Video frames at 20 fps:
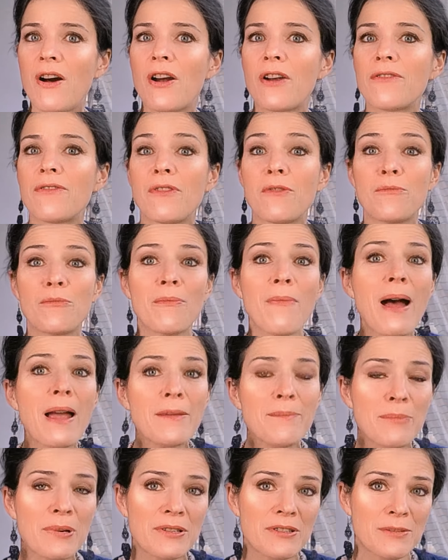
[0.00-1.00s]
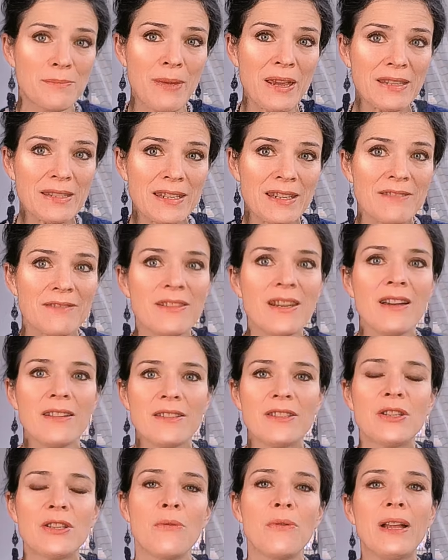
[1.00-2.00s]
from my perspective, not
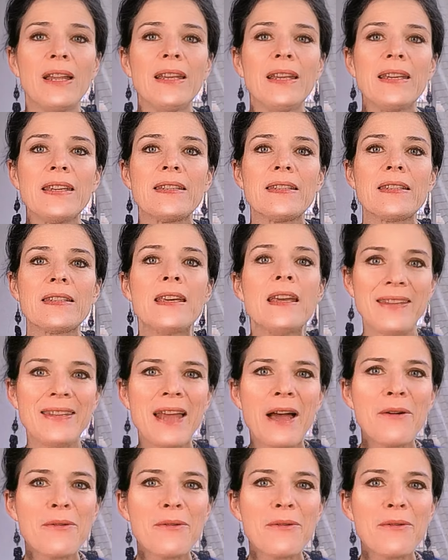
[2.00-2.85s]
so elegant. Now